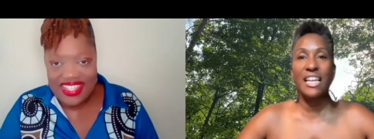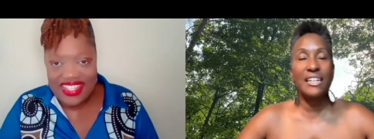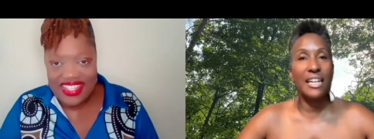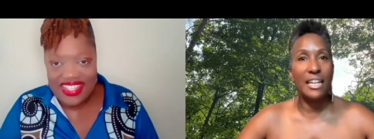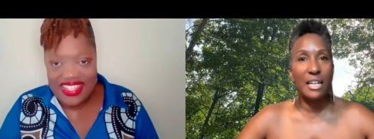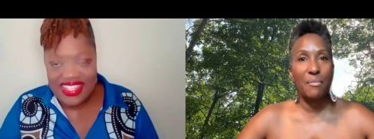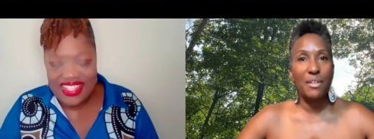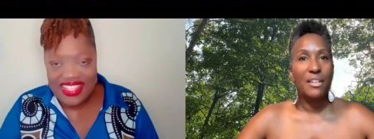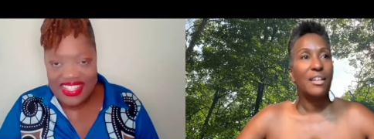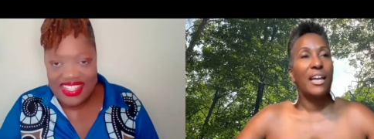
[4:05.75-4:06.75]
Speaker 1: that name.
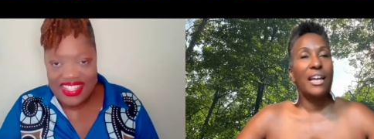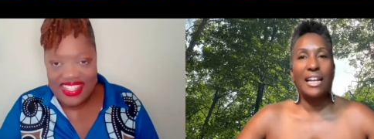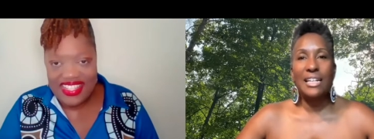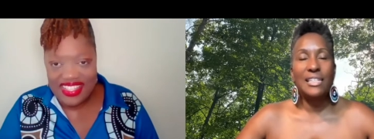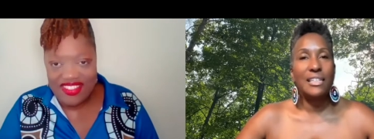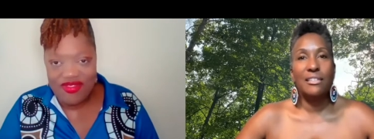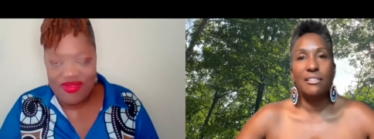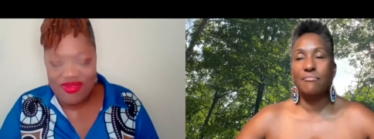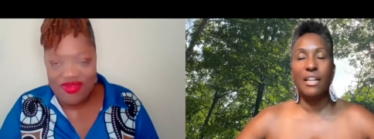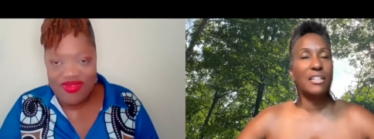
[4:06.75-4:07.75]
And I
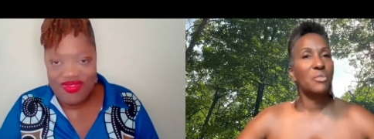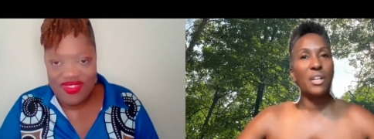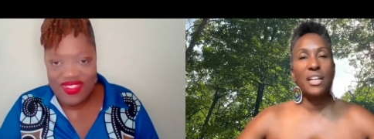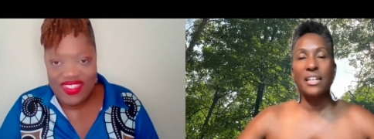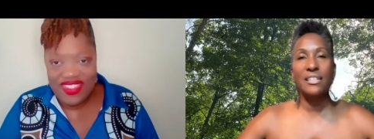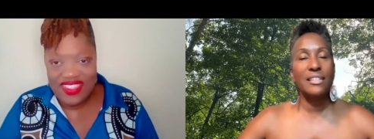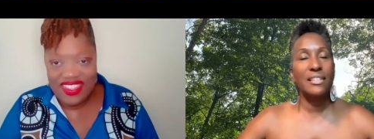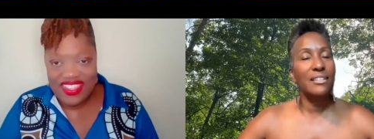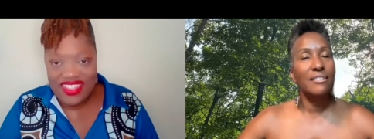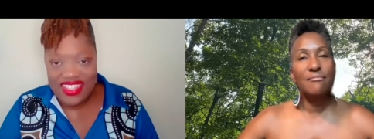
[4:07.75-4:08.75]
did. I just went ahead and
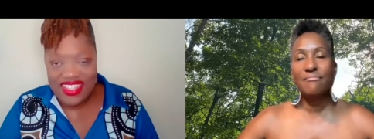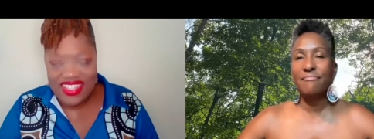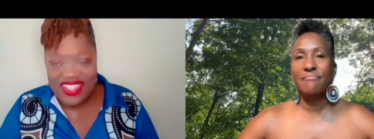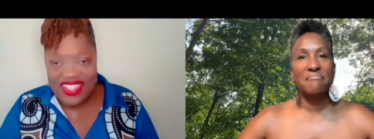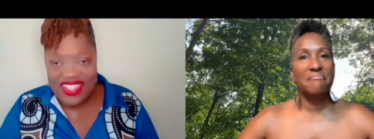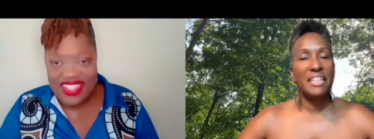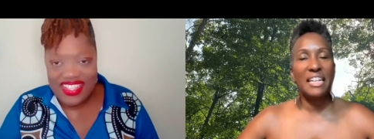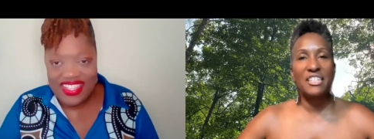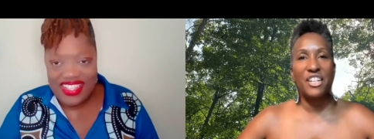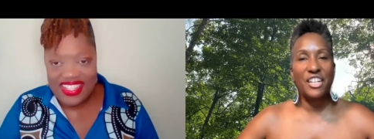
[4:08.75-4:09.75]
did it.
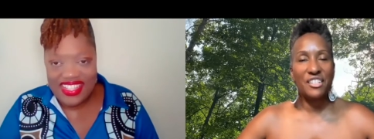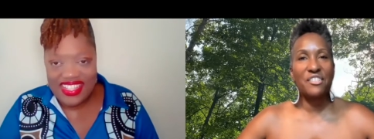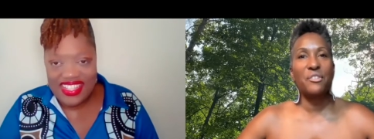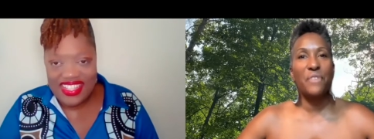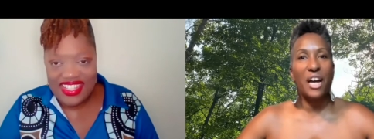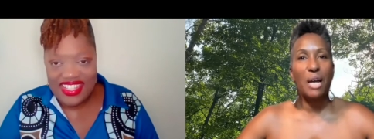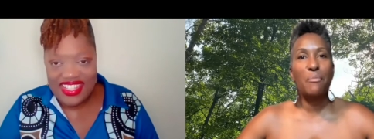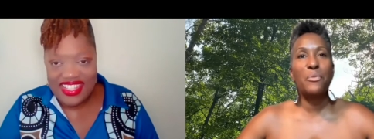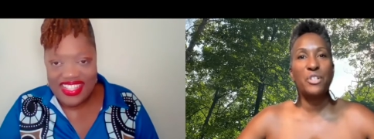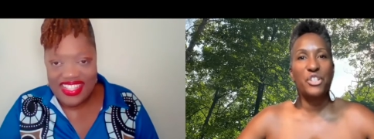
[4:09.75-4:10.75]
And I changed it to
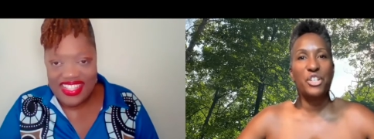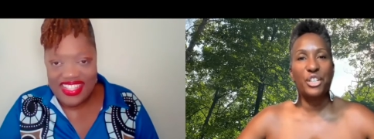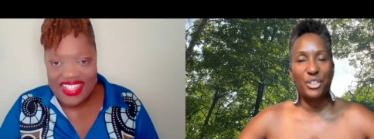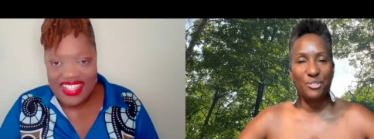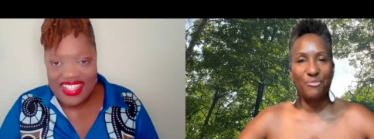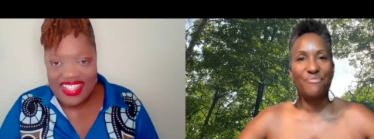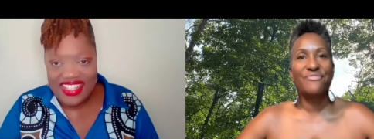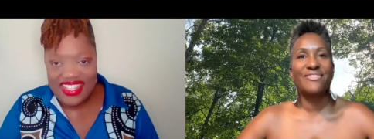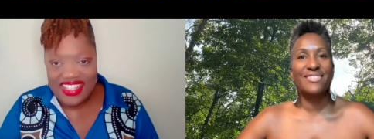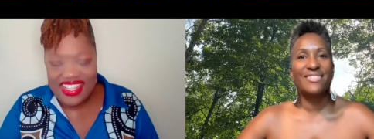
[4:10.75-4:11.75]
Vibe with Cheryl.
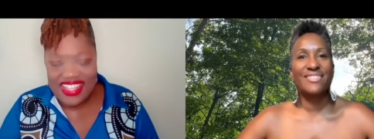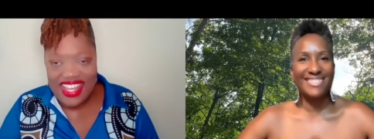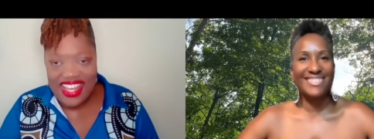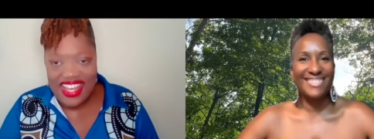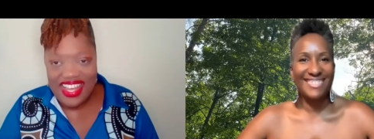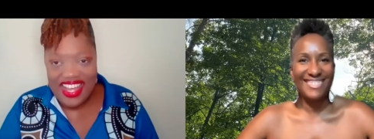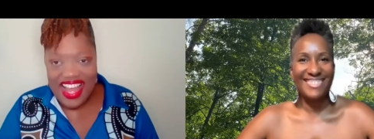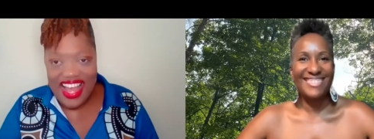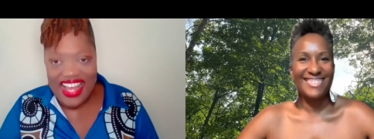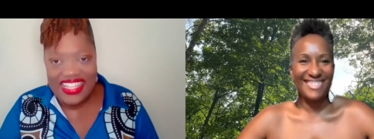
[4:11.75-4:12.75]
Speaker 2: Mm. Yeah.
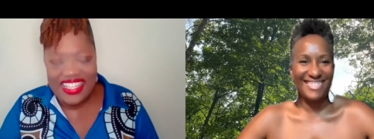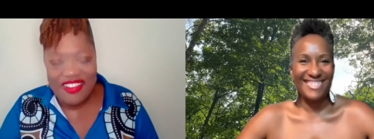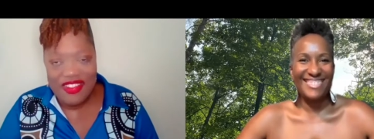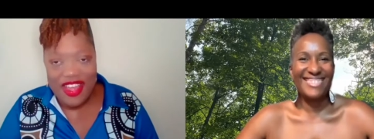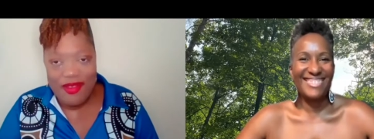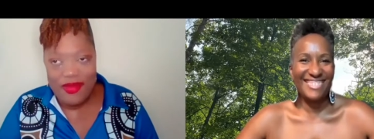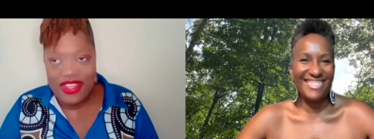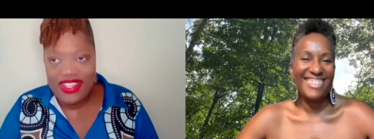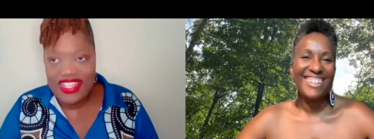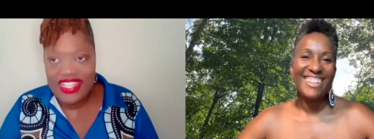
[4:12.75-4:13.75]
I love
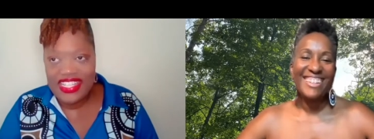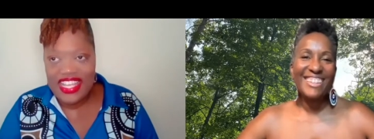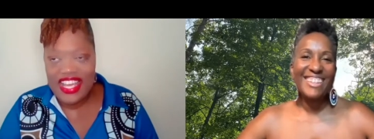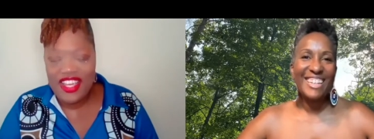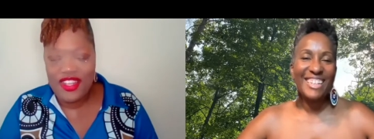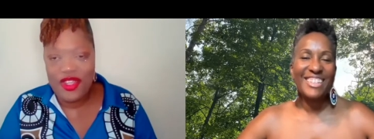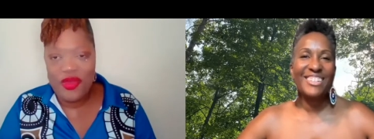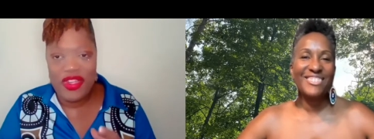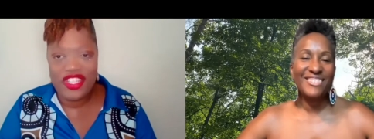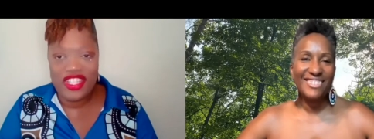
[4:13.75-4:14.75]
that because you
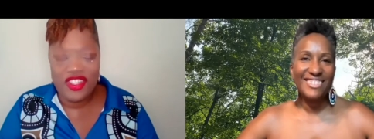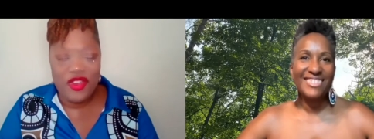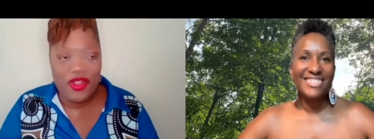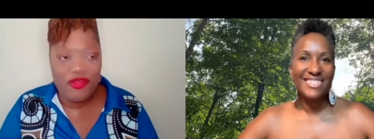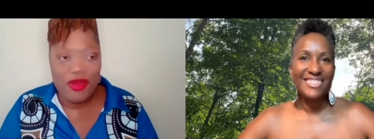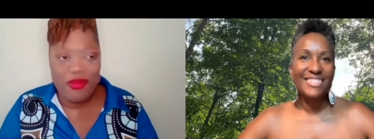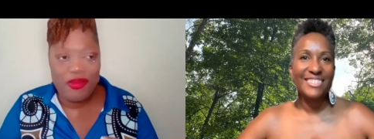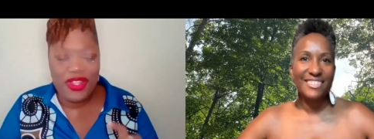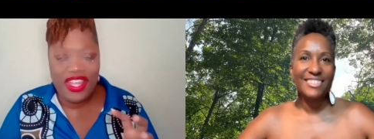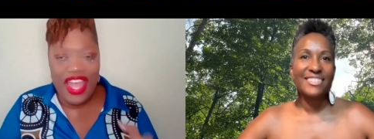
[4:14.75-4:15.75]
know you mentioned going
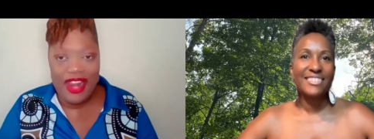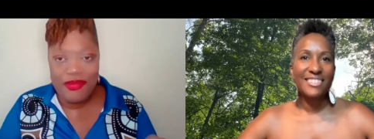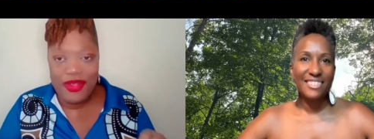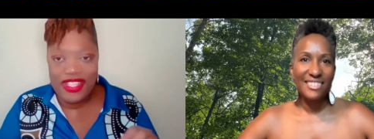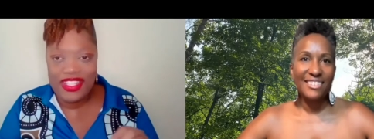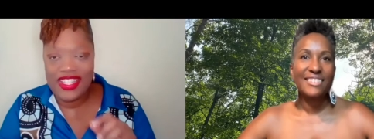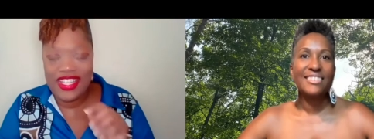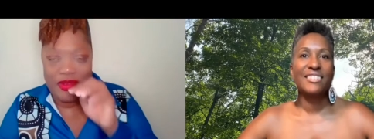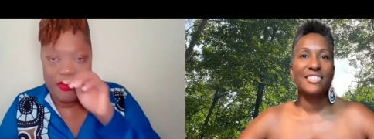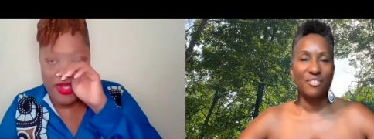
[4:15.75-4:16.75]
from the
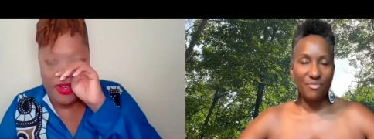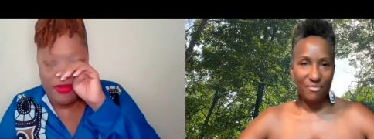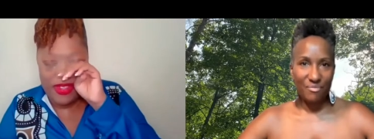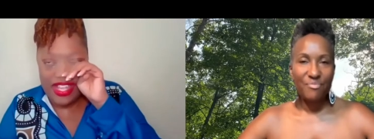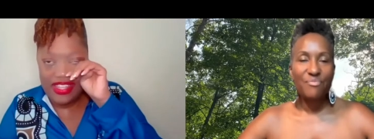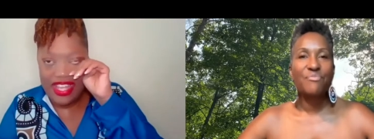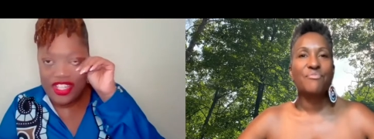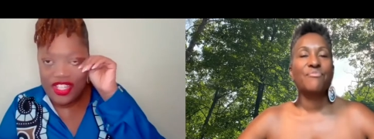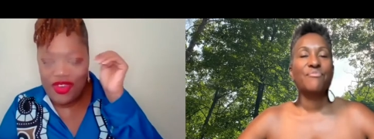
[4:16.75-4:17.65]
caterpillar to the butterfly, that